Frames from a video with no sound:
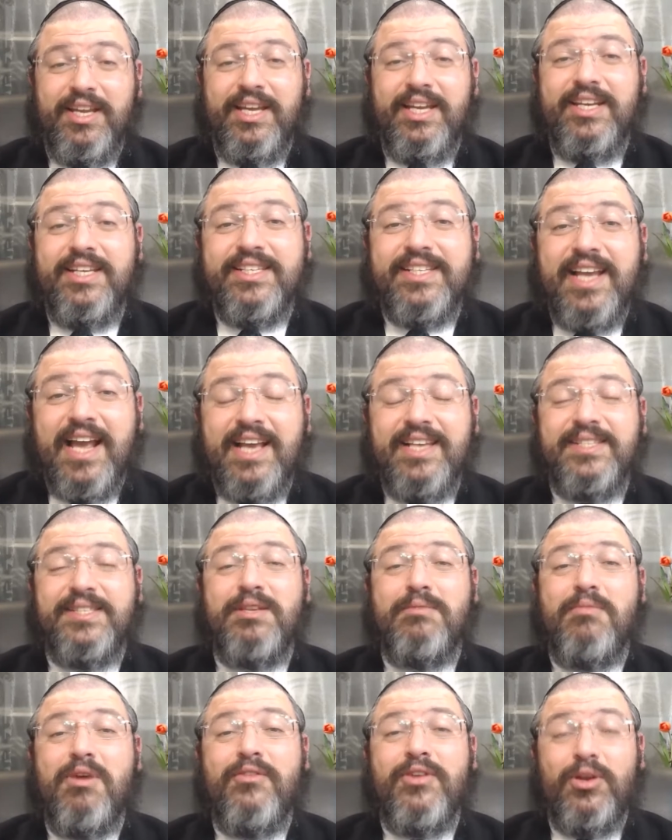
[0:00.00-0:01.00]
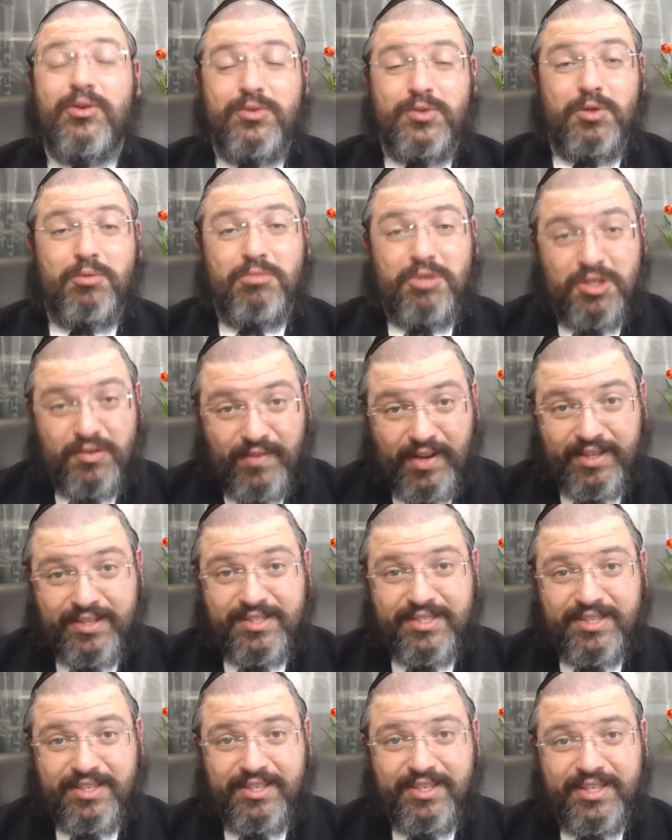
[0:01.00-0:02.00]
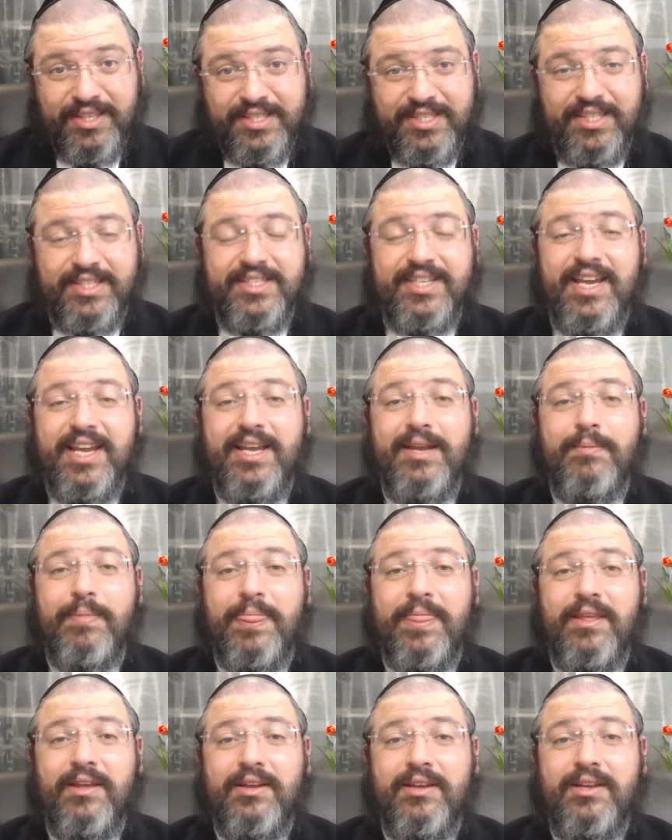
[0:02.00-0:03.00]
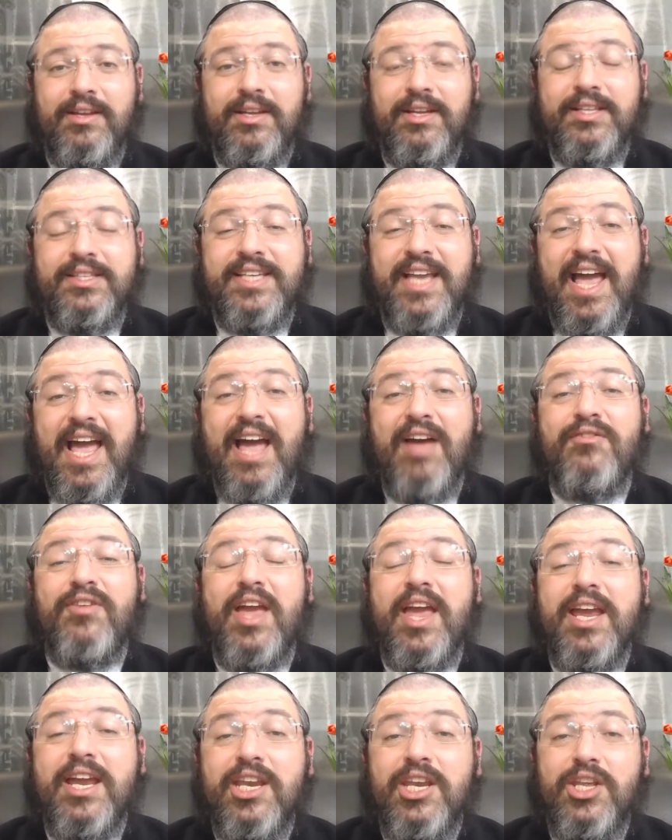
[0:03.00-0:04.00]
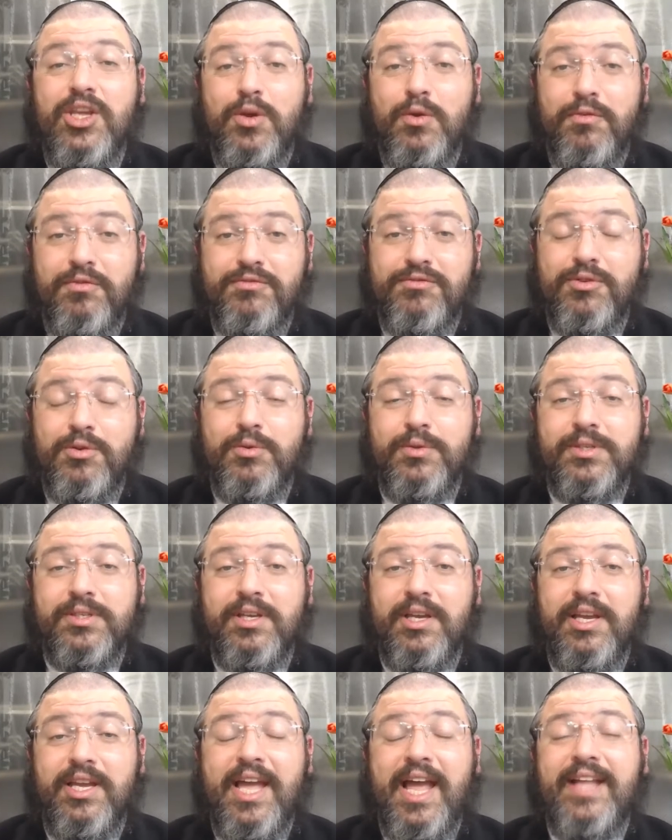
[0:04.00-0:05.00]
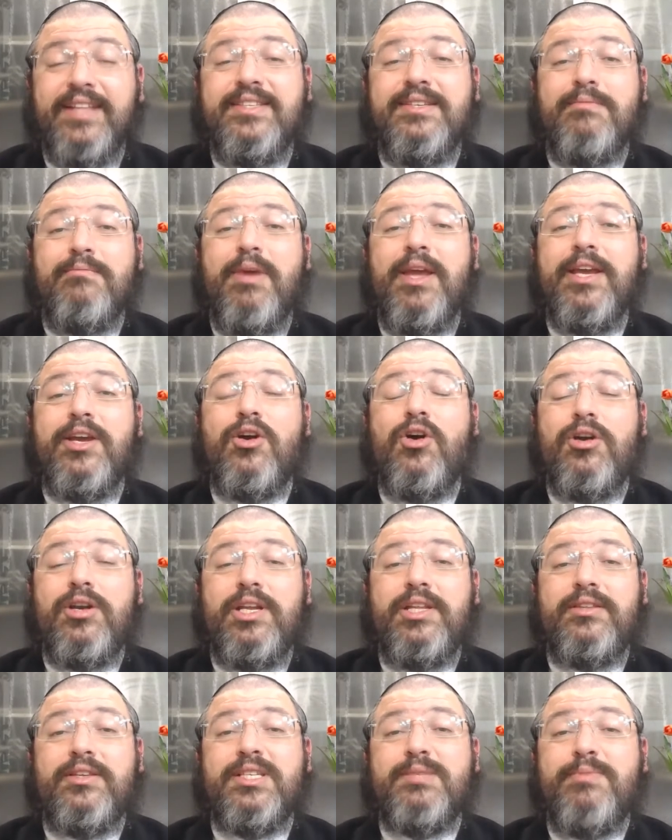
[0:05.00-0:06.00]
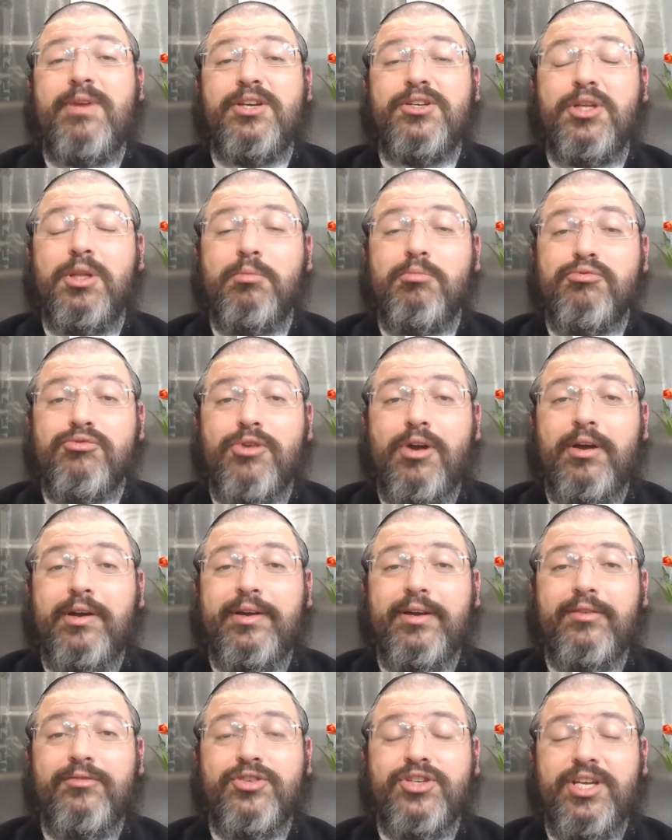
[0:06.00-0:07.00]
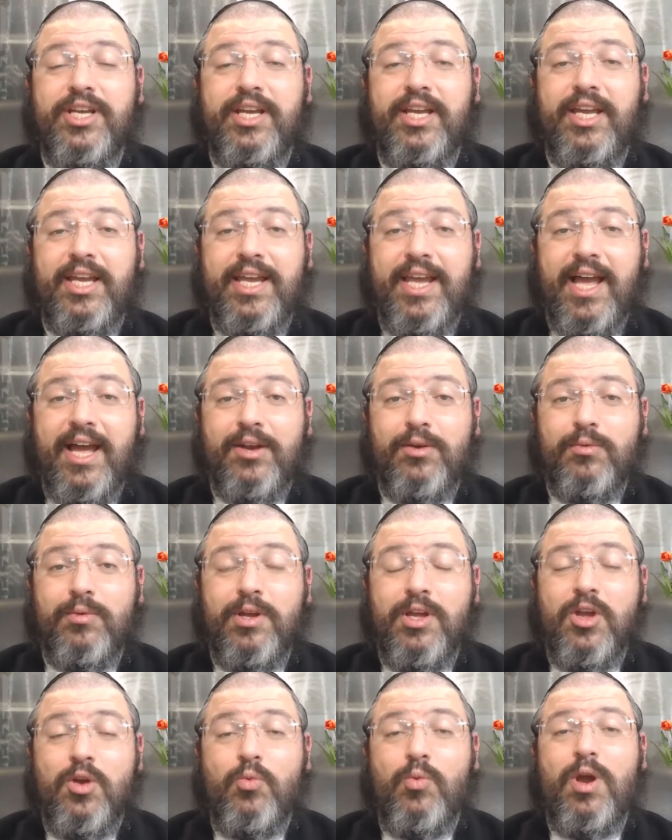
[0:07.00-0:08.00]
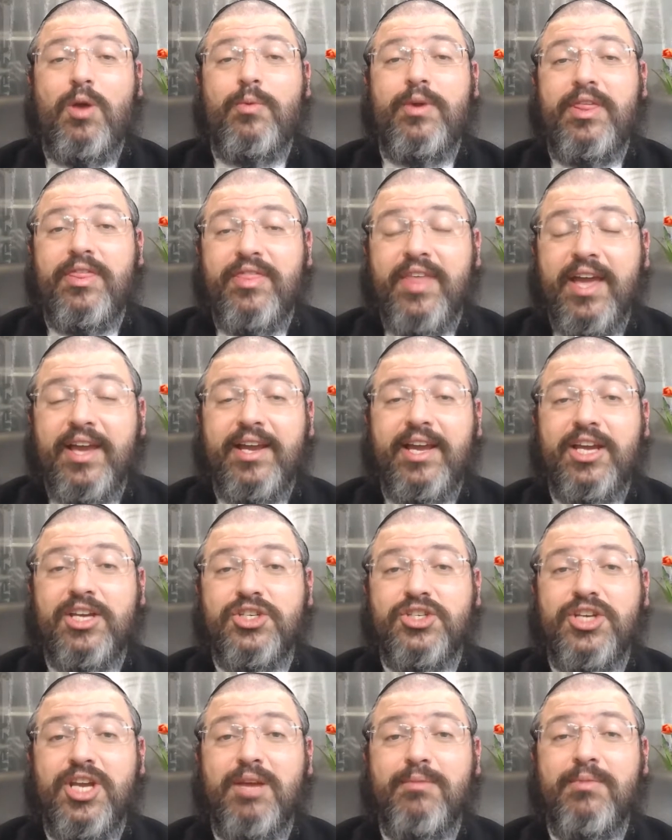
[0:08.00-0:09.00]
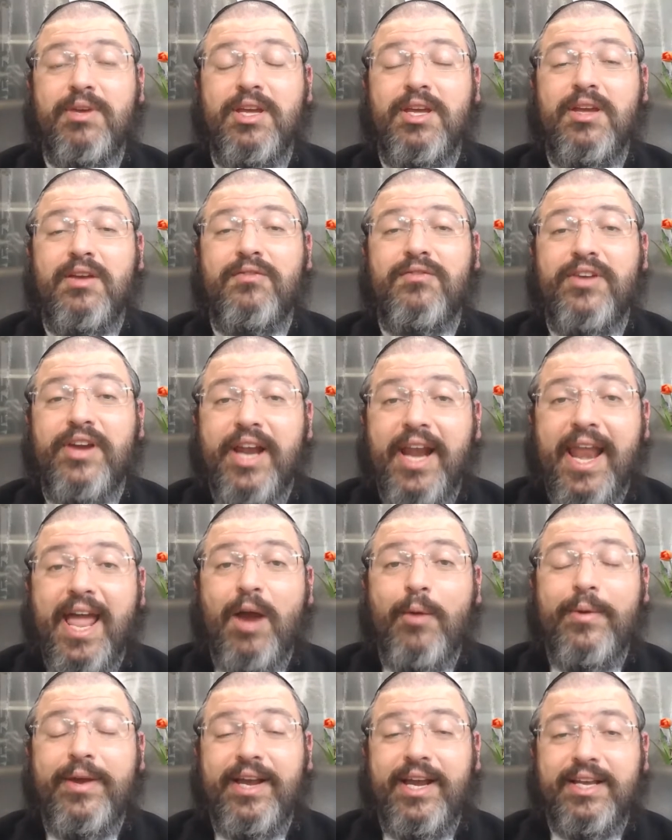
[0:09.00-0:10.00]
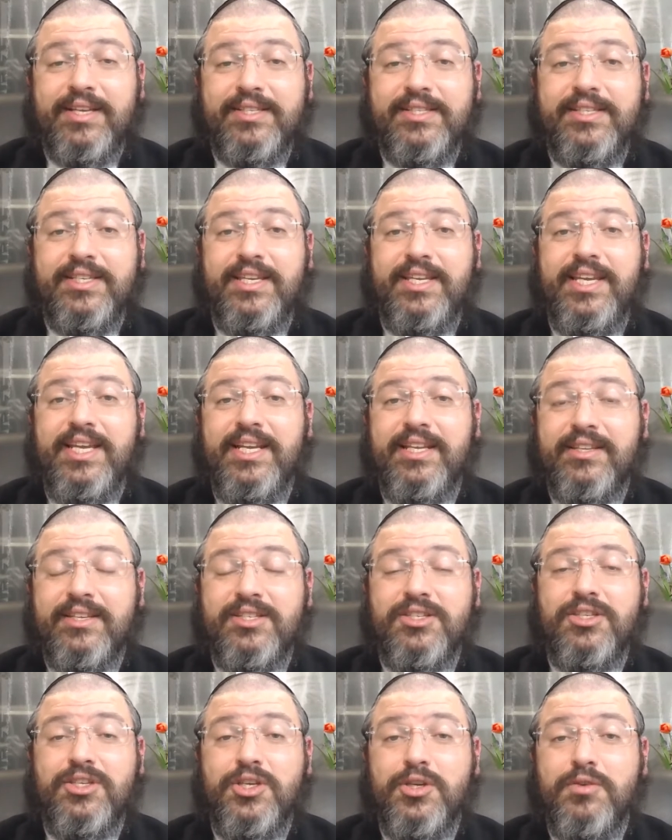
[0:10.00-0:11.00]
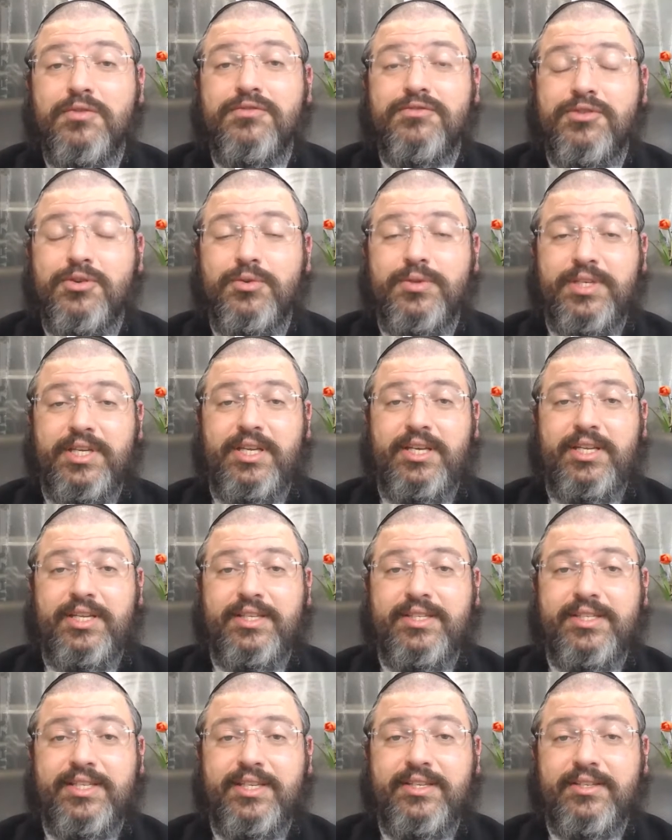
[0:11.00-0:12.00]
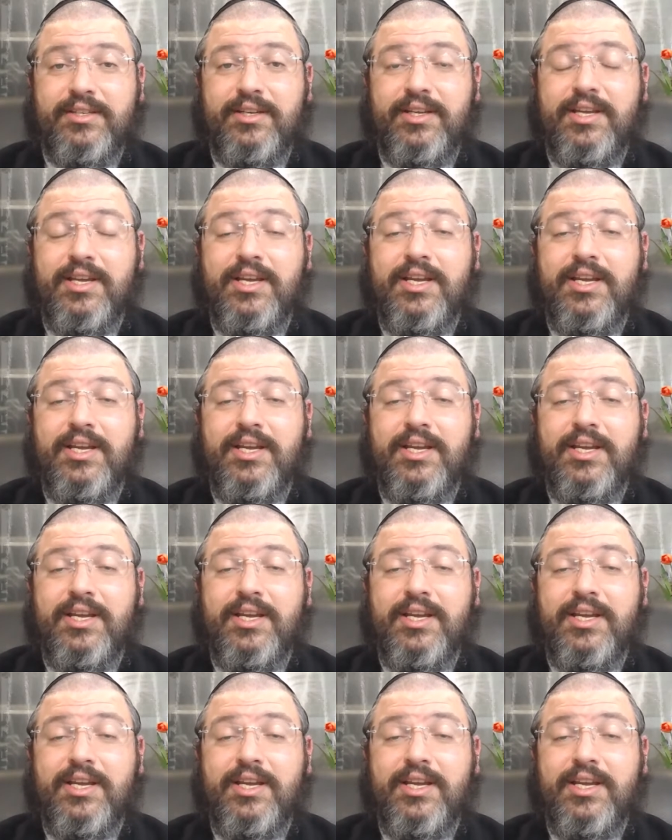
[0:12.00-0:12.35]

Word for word: It is customary on Tu Bishvat, today, to have a new fruit and to make on it the special bracha of Shehechiyanu, where we thank Hashem for allowing us to eat this new fruit in its season.